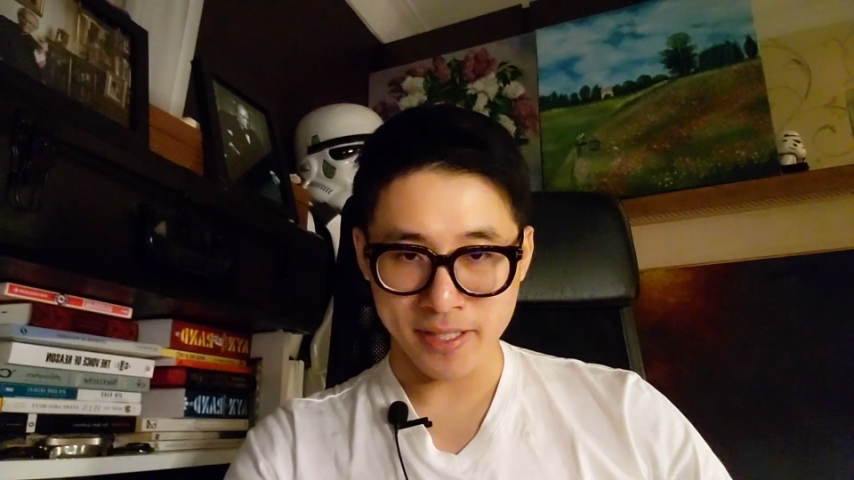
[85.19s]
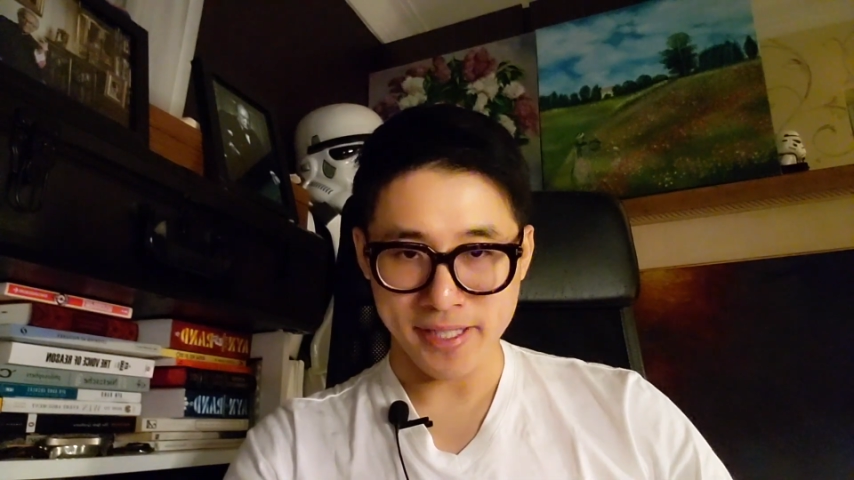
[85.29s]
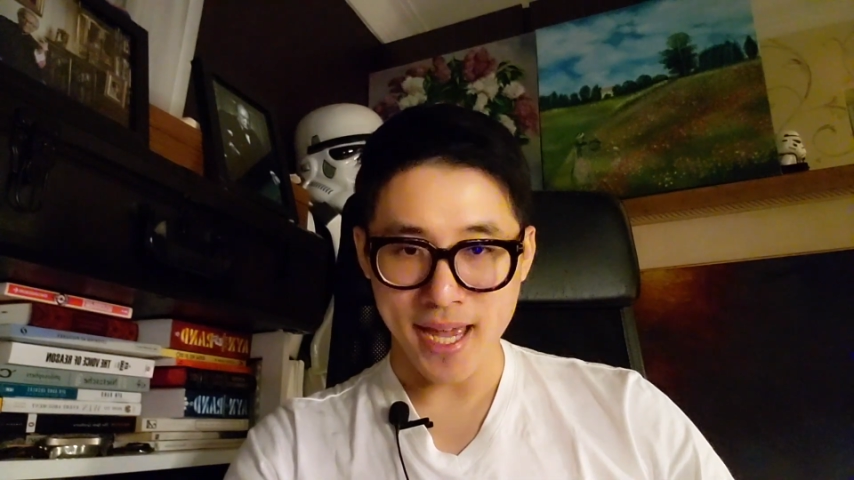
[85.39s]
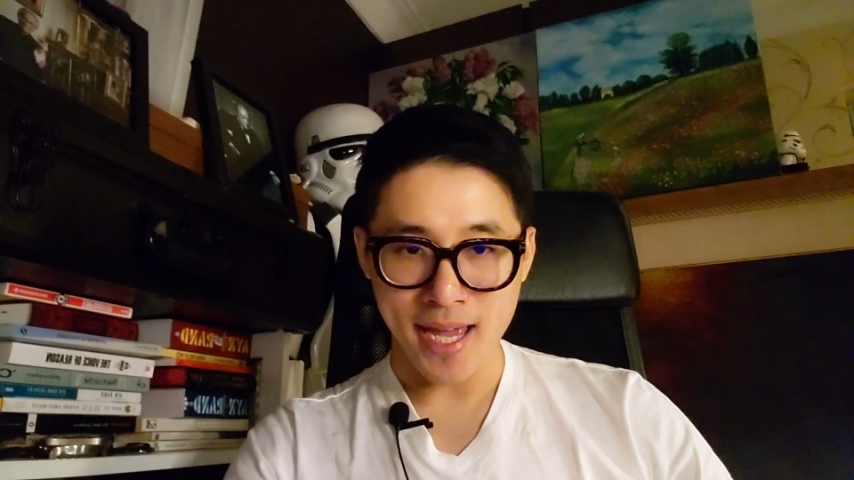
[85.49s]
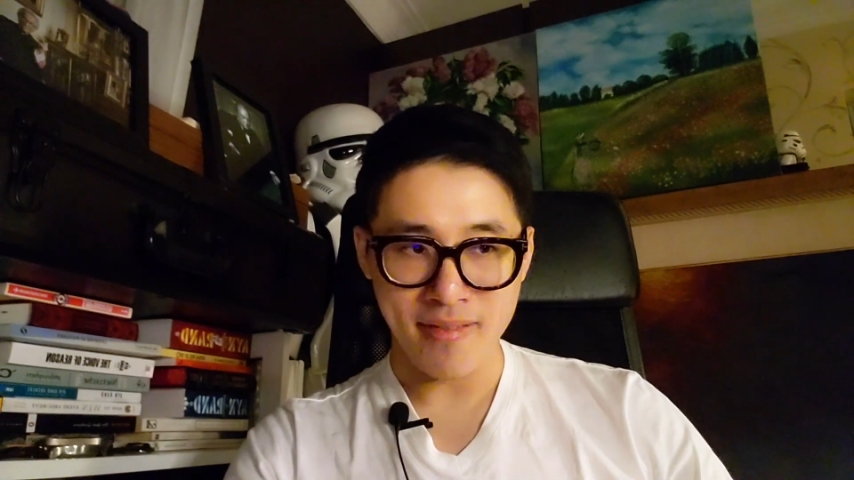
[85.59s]

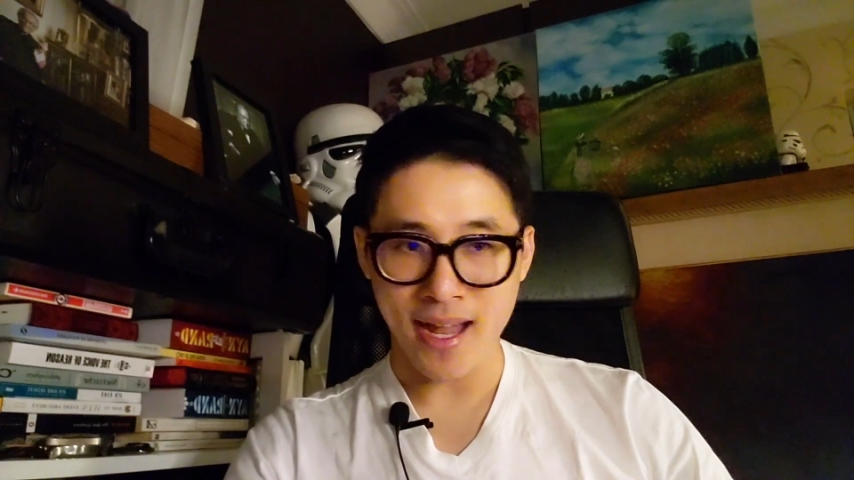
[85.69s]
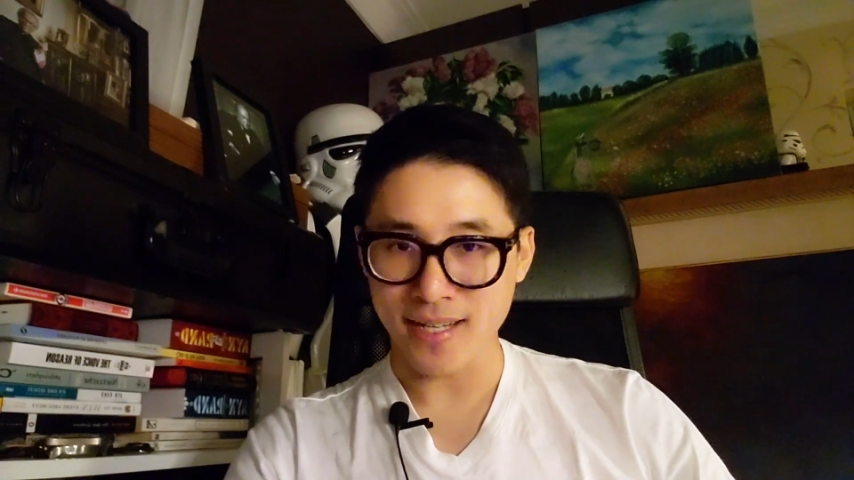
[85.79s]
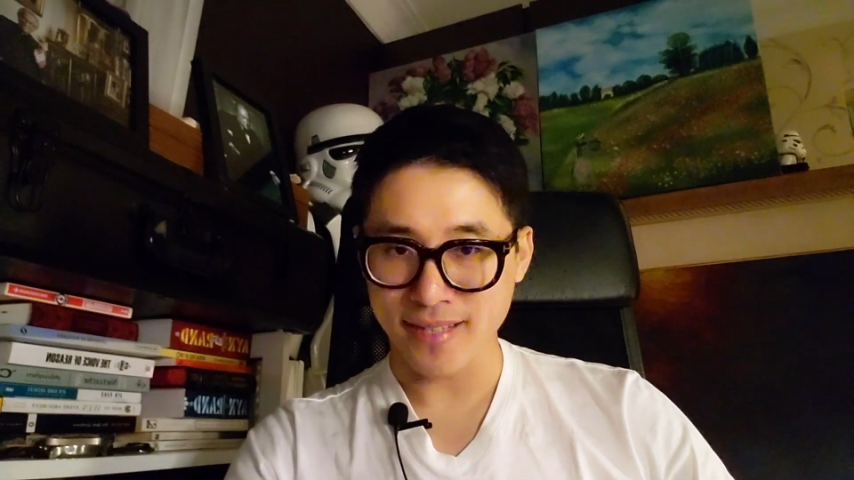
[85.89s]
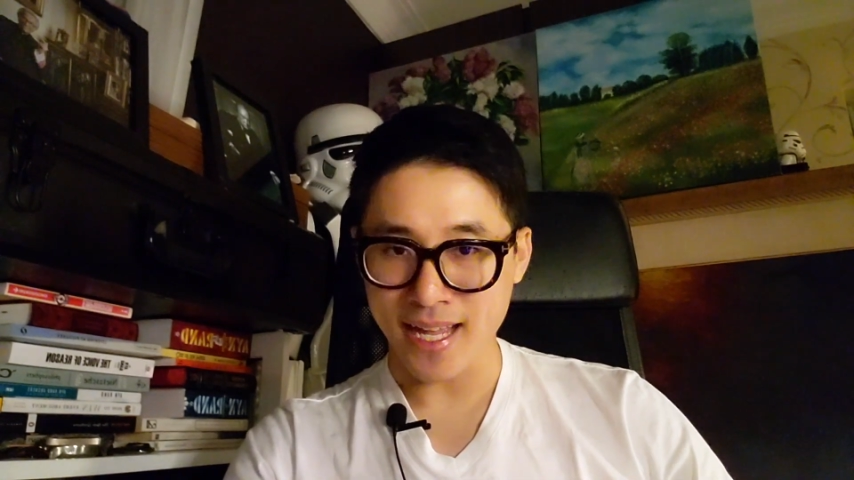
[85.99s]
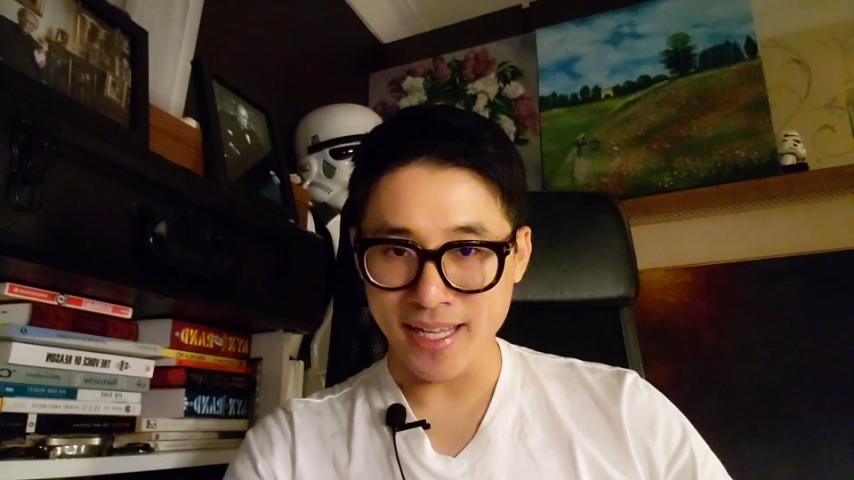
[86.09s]
say
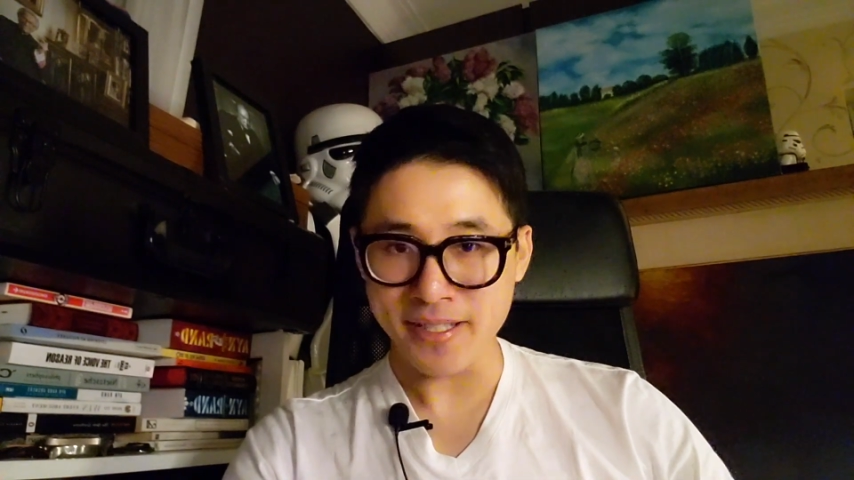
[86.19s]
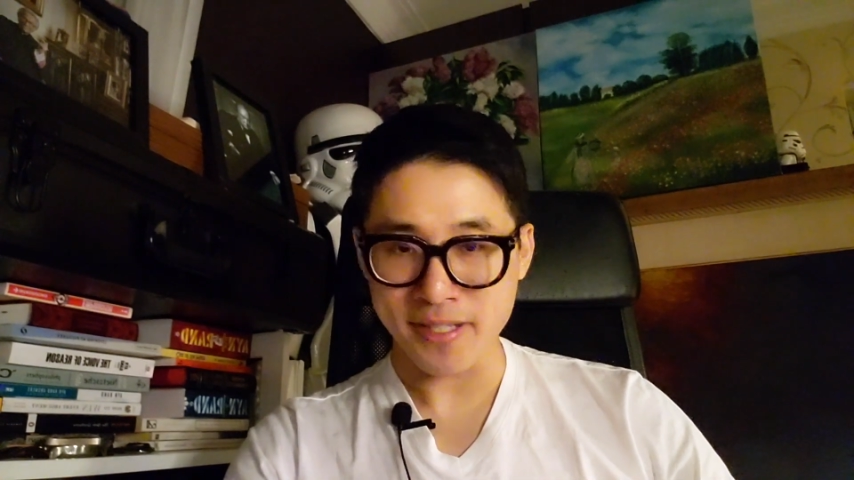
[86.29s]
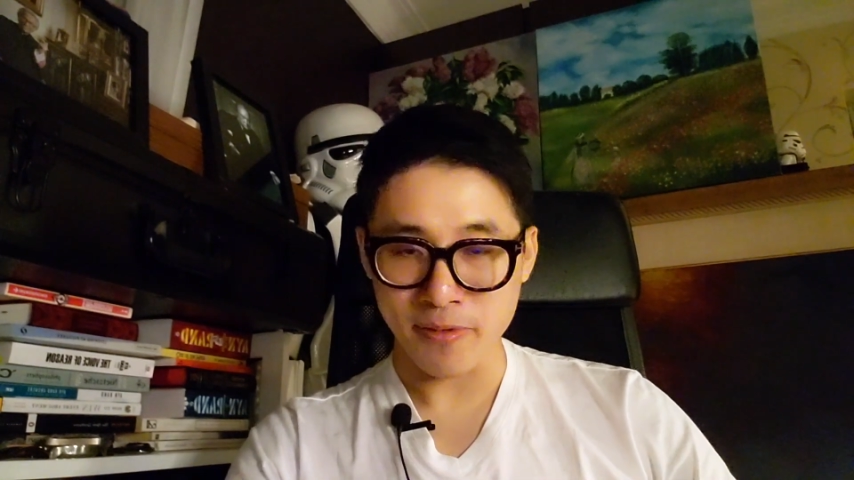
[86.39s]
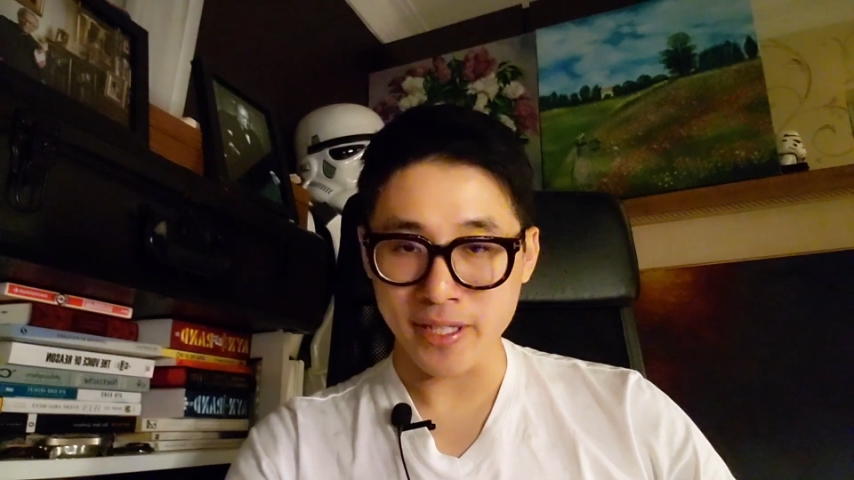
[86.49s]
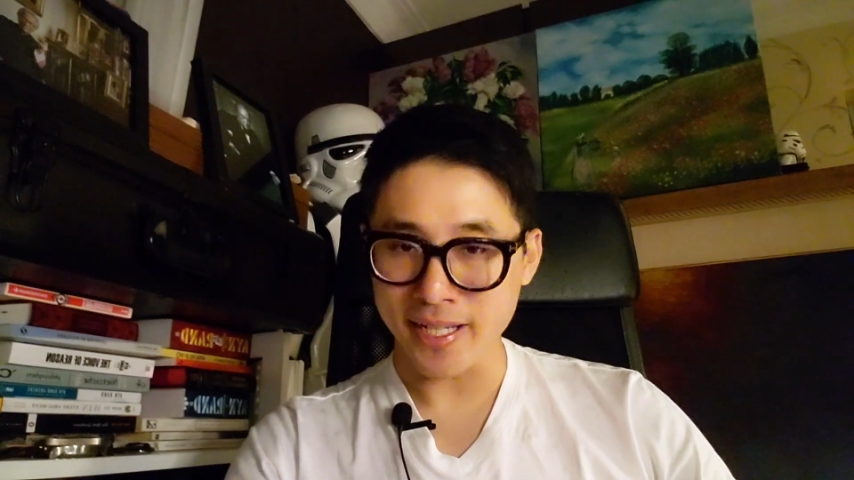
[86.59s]
that that
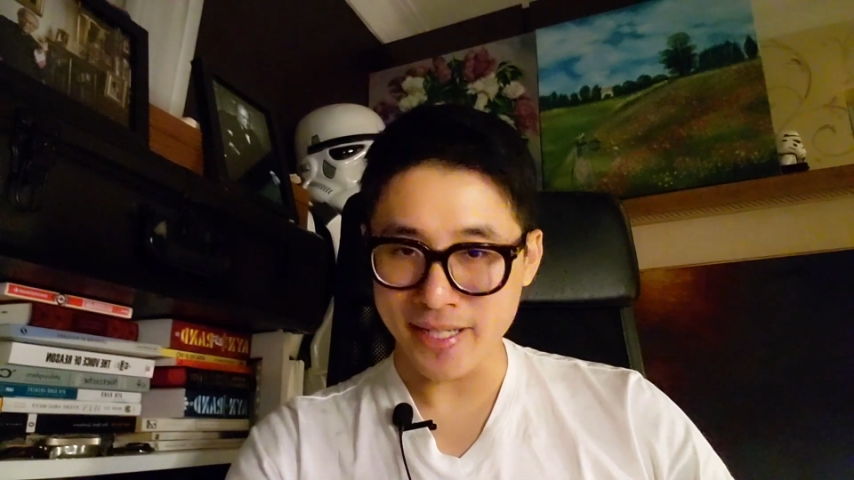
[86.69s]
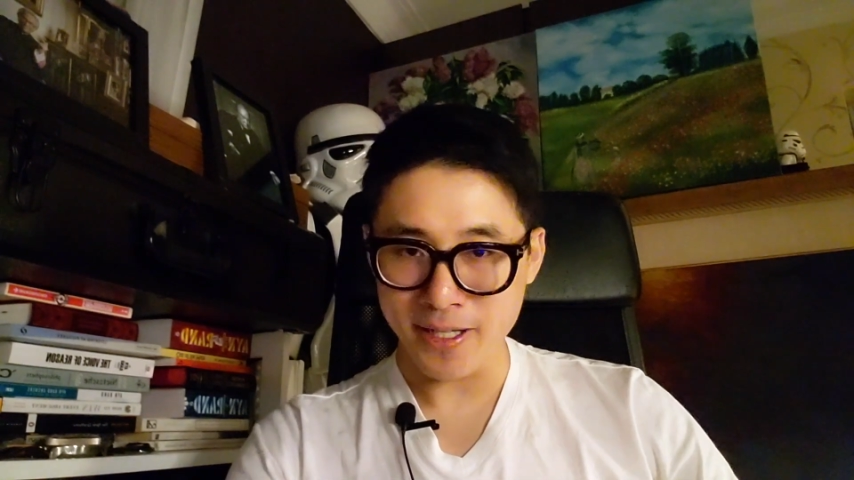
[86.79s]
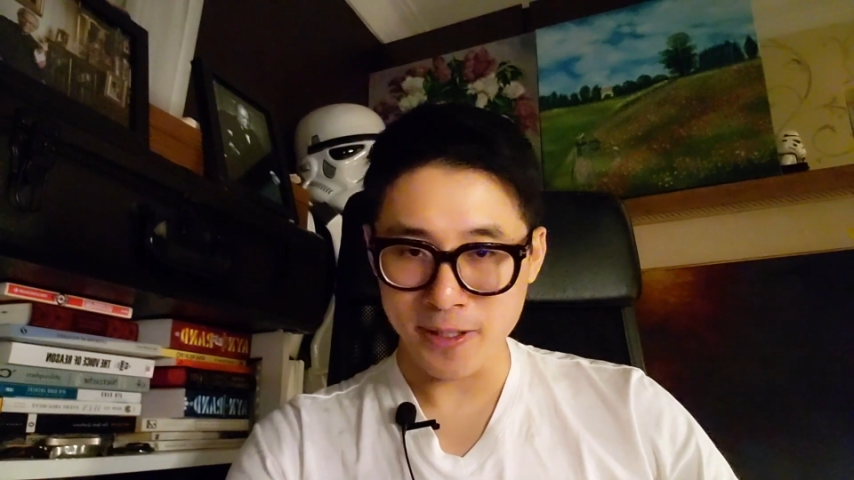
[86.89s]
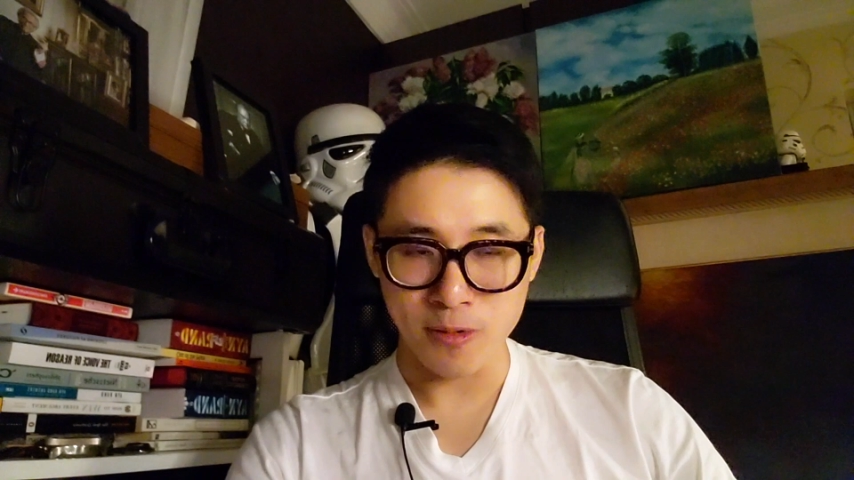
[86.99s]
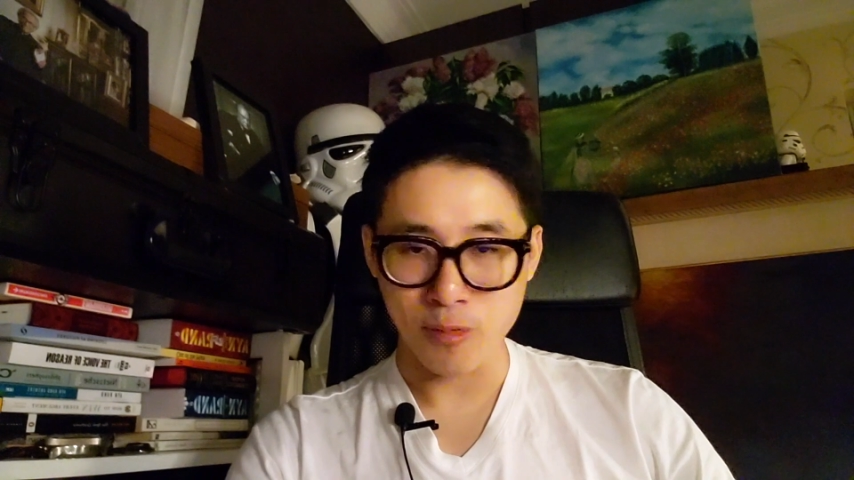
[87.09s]
isn't really new.